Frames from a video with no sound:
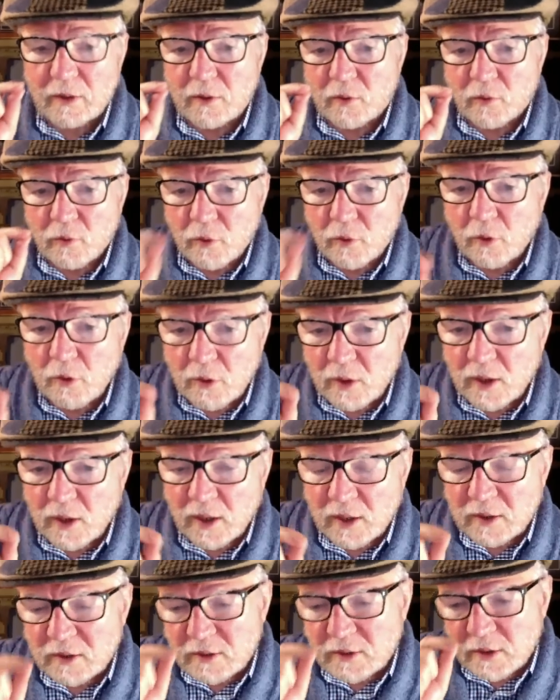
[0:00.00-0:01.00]

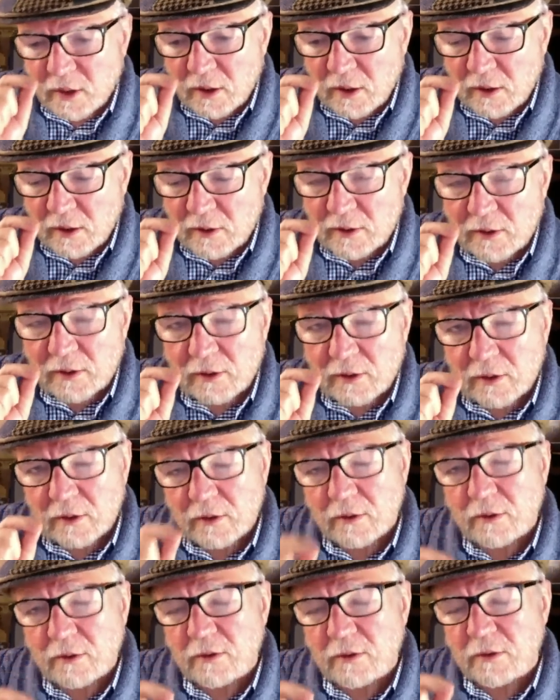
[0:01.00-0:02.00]
Rolex
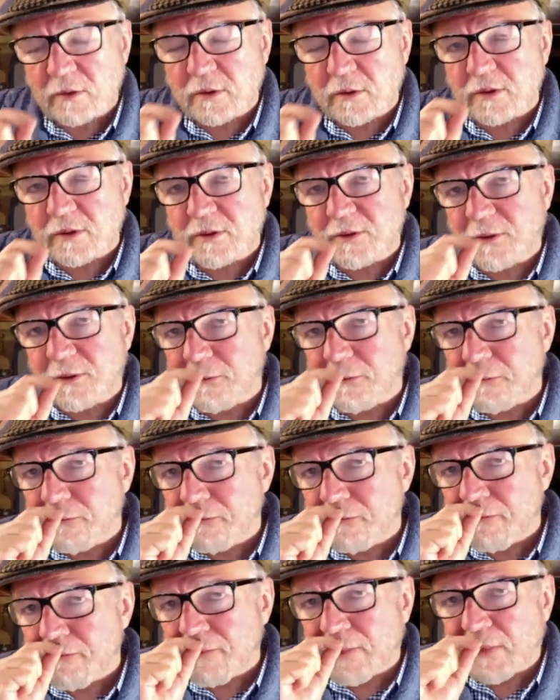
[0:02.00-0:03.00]
used
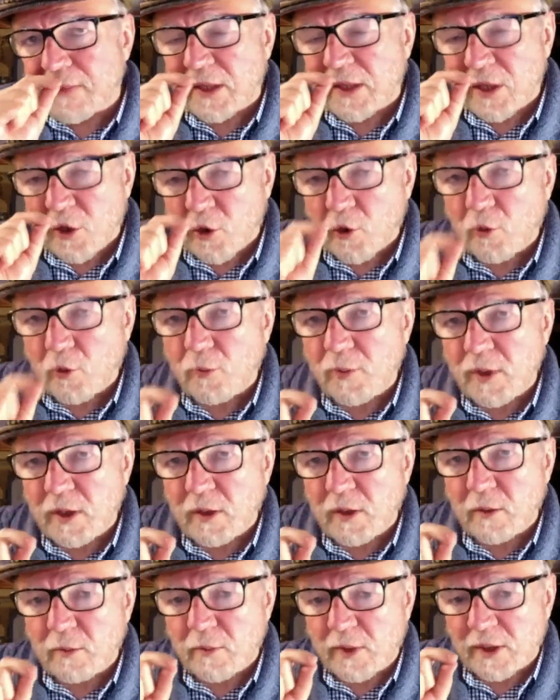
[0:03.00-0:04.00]

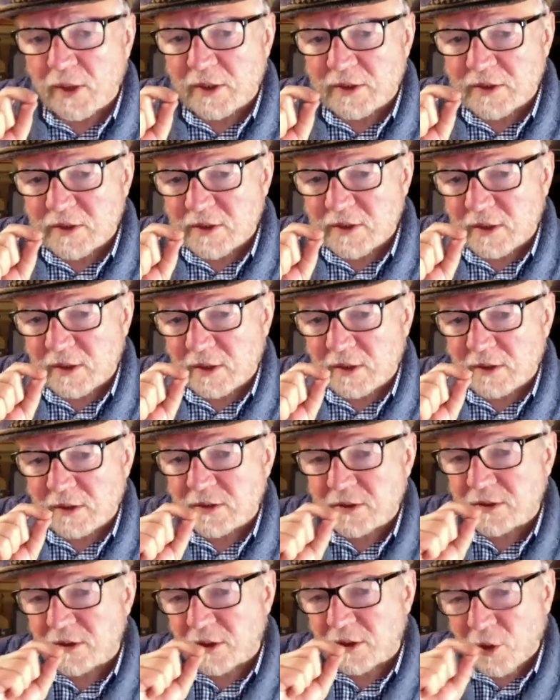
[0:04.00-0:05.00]
niobium and
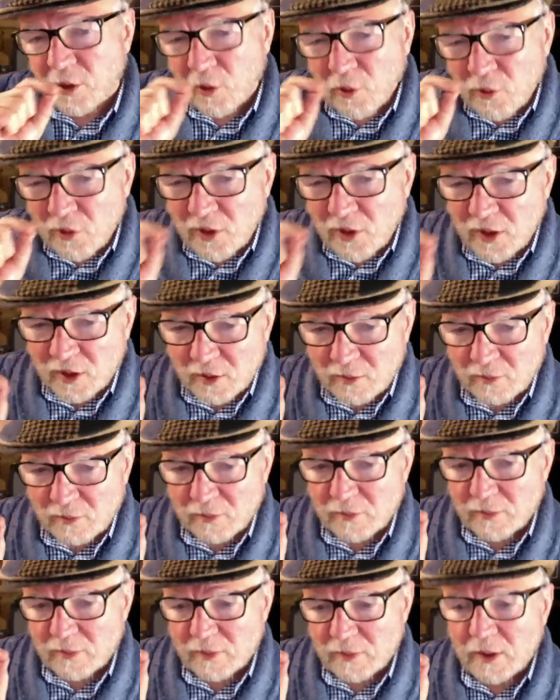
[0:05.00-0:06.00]
zirconium.
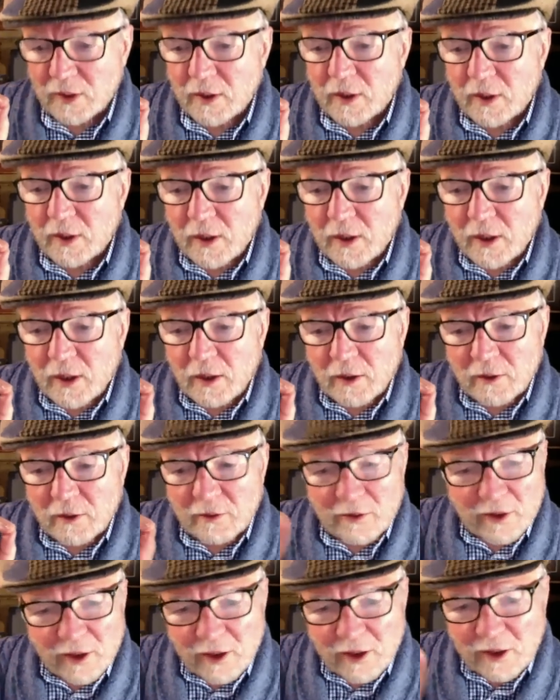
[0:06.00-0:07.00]

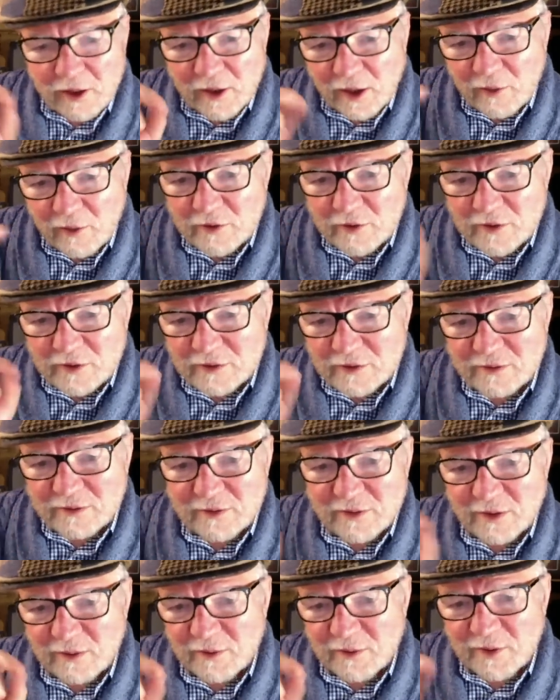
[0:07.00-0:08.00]
Okay, and that was,
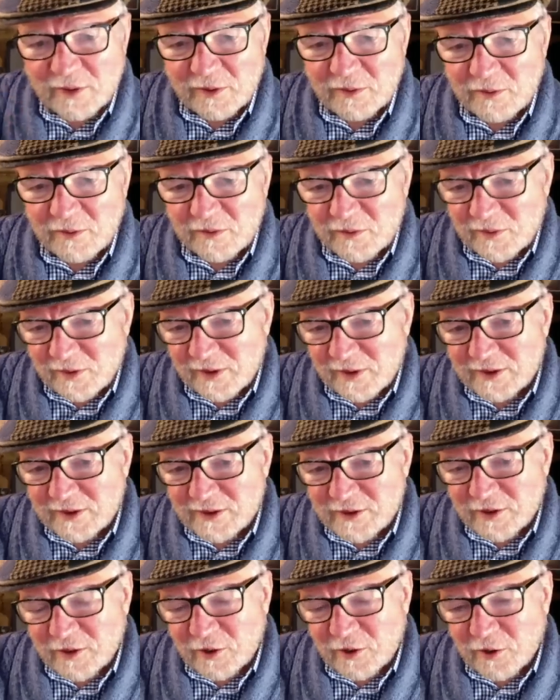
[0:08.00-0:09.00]
I mean, and
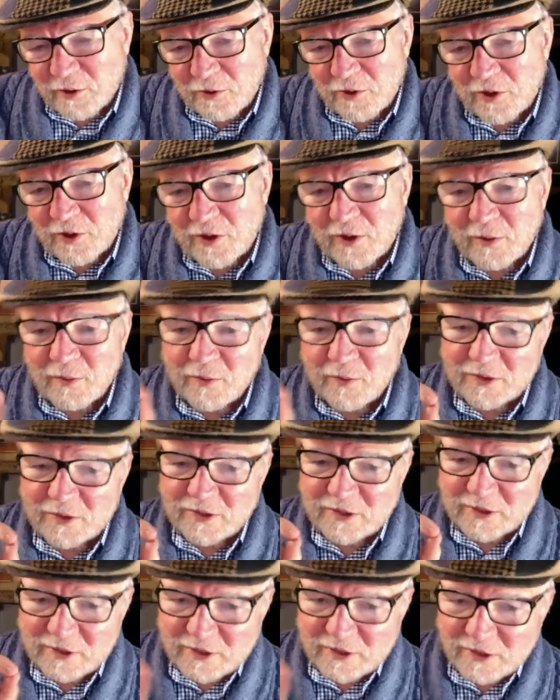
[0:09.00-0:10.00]
zirconium was
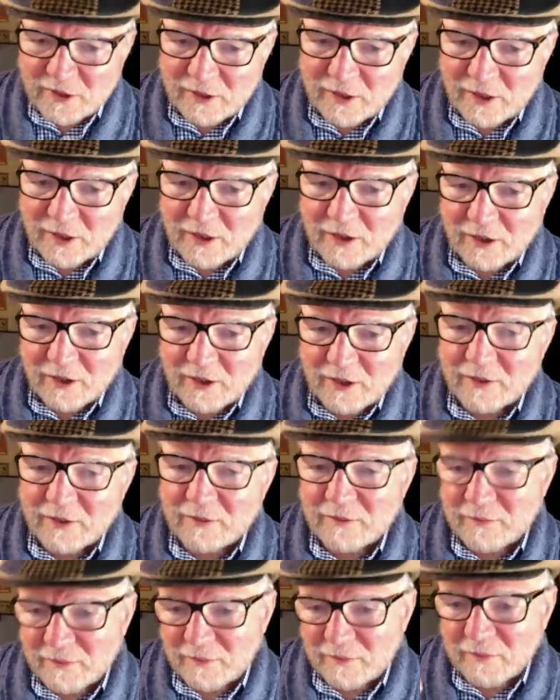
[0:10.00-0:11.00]
the
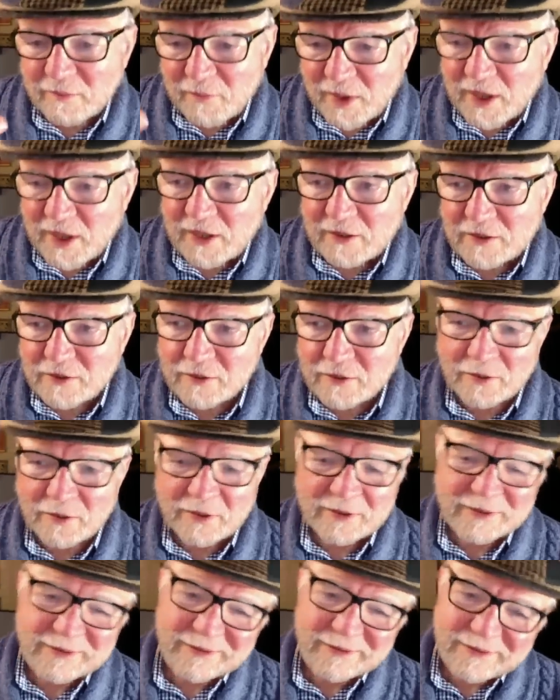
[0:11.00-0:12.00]
silicon base to
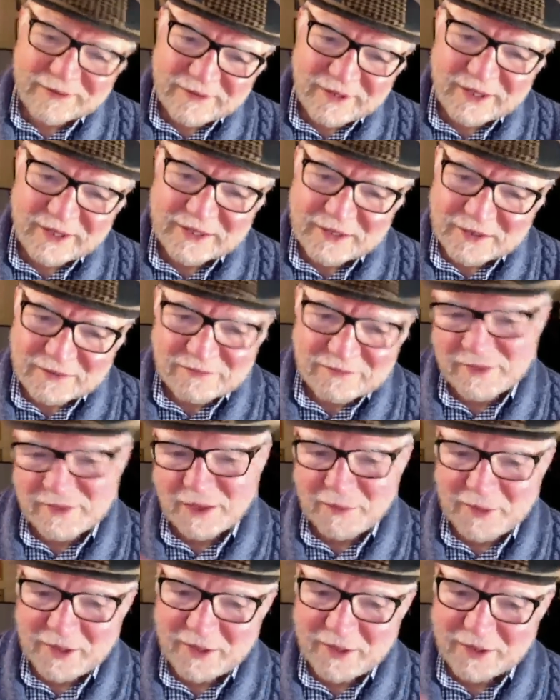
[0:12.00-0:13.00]
it, so it's not. I
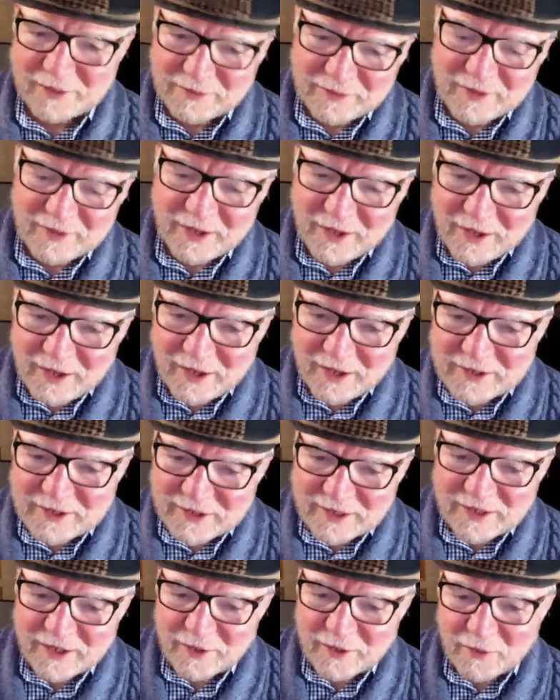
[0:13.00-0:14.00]
mean, it, it's
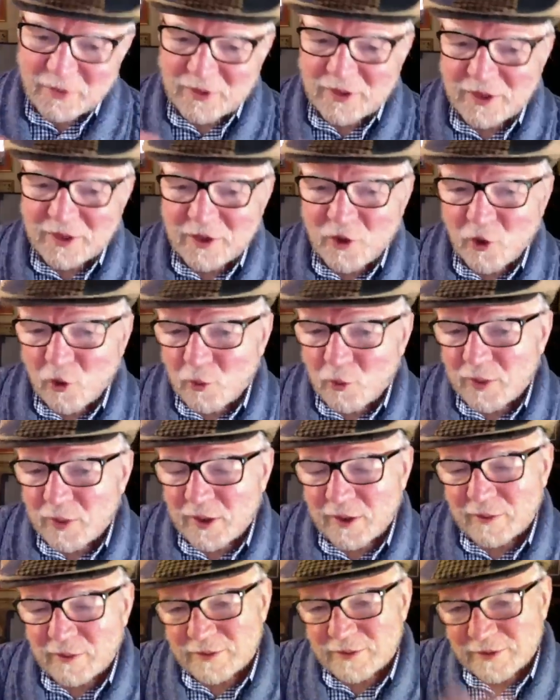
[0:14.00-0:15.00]
in there with
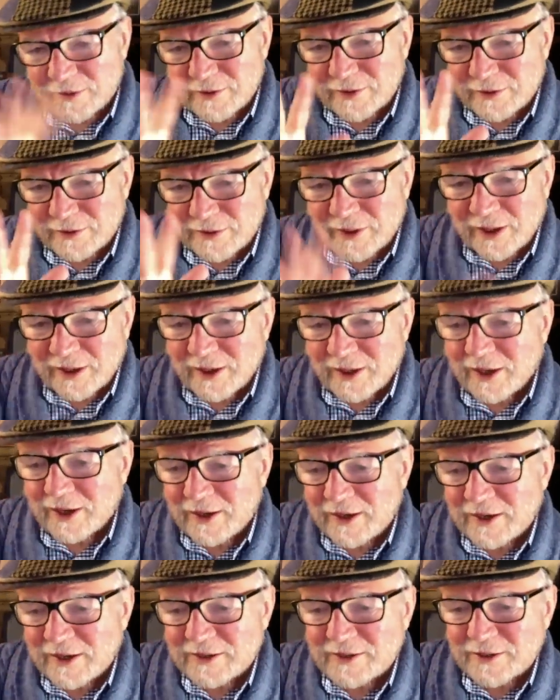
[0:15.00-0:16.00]
niobium, so it's. I, I
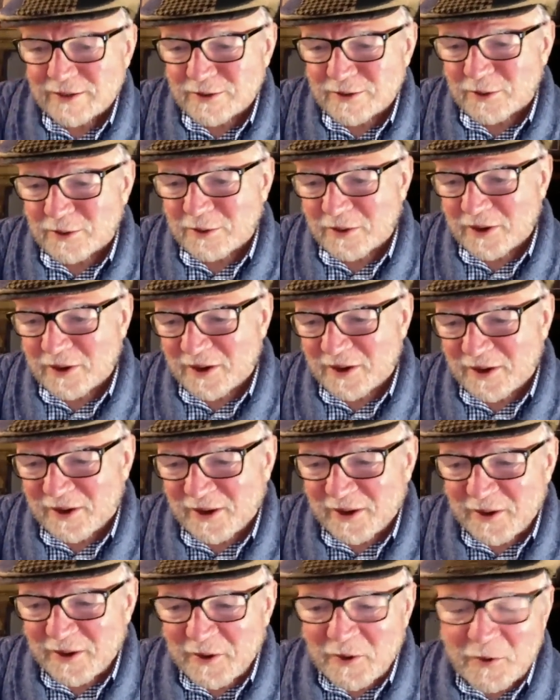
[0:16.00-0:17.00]
guess it's okay.
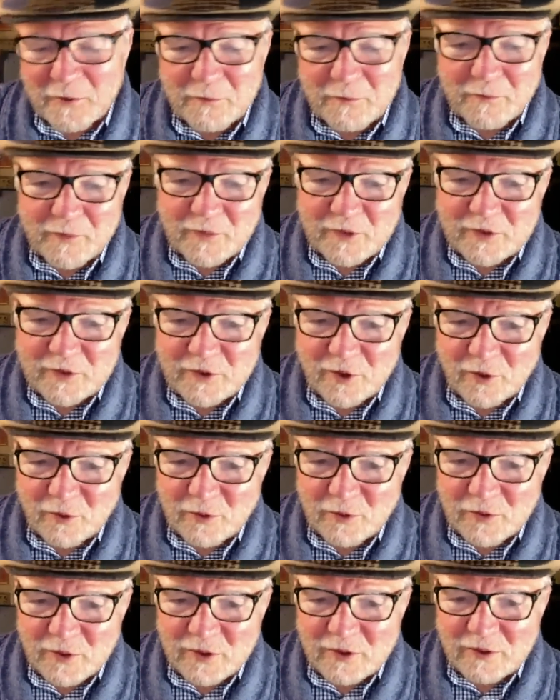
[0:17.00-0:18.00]

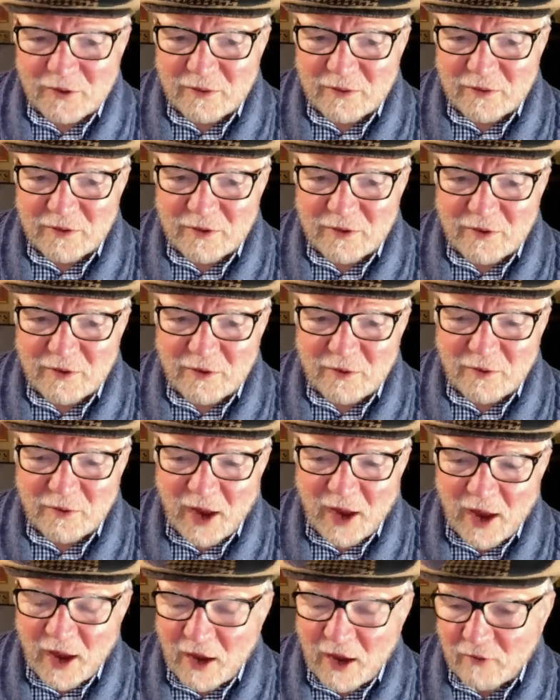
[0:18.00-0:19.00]
So it, you
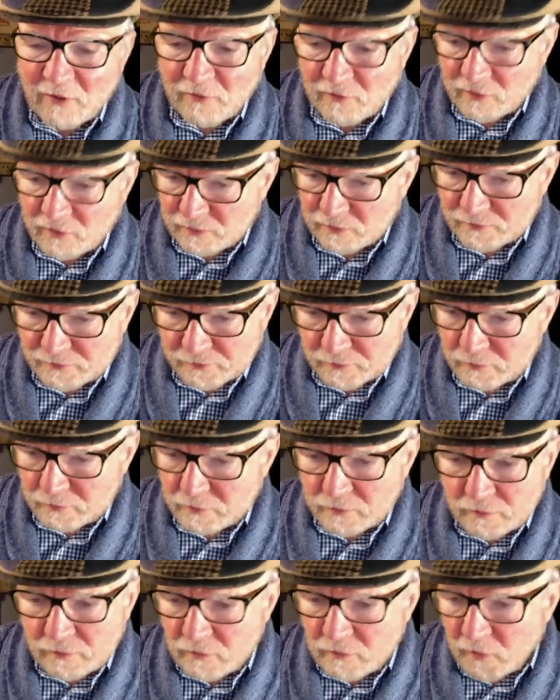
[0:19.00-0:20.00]
have
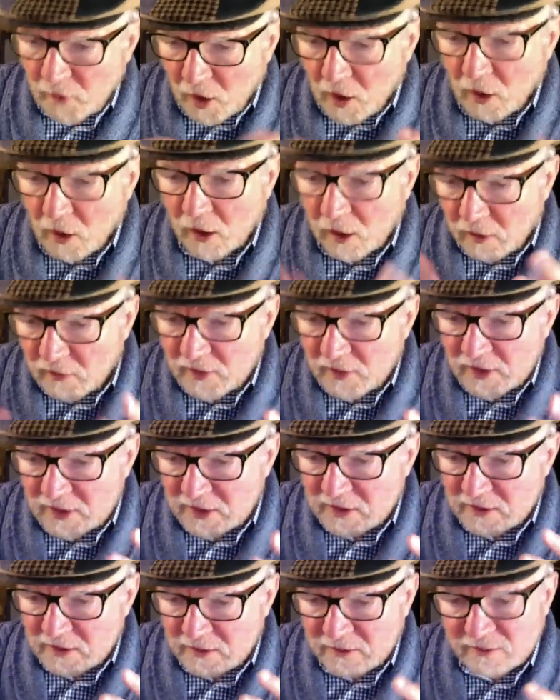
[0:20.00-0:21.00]
all of
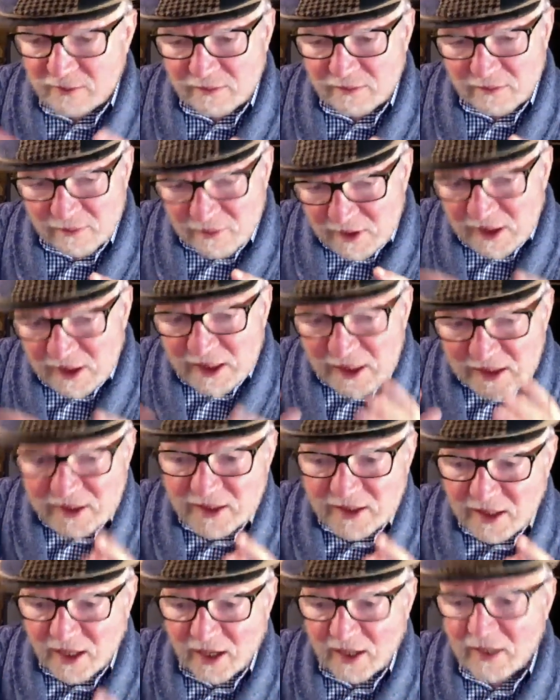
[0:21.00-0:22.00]
these
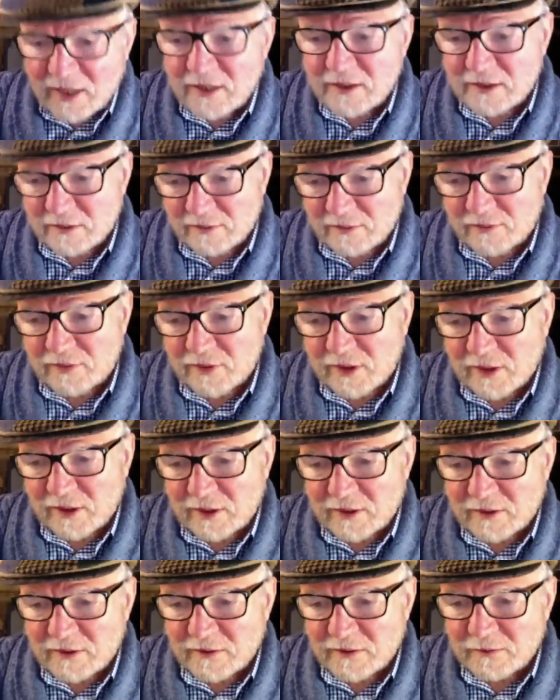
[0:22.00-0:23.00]
these kinds of
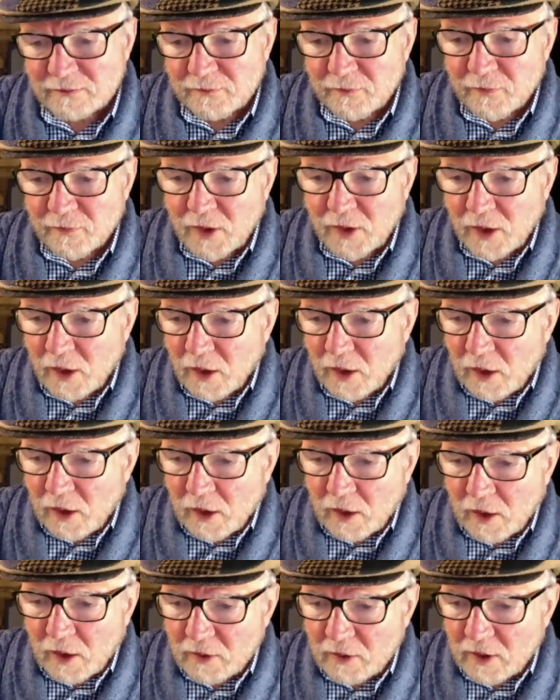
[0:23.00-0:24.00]
things.
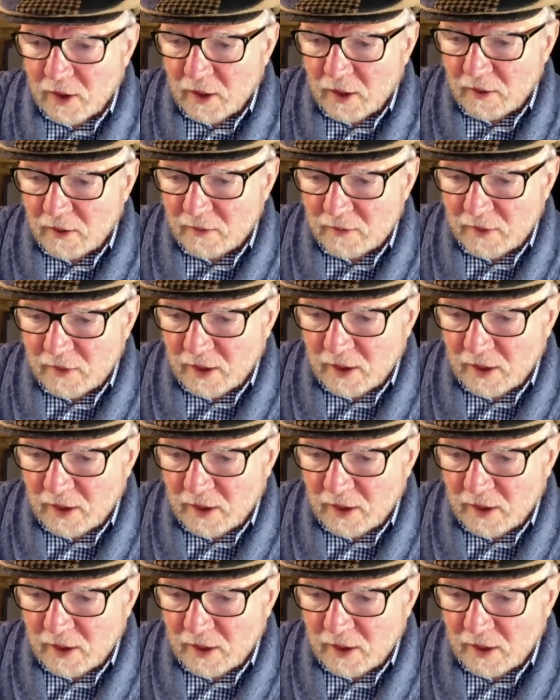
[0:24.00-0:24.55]
Okay.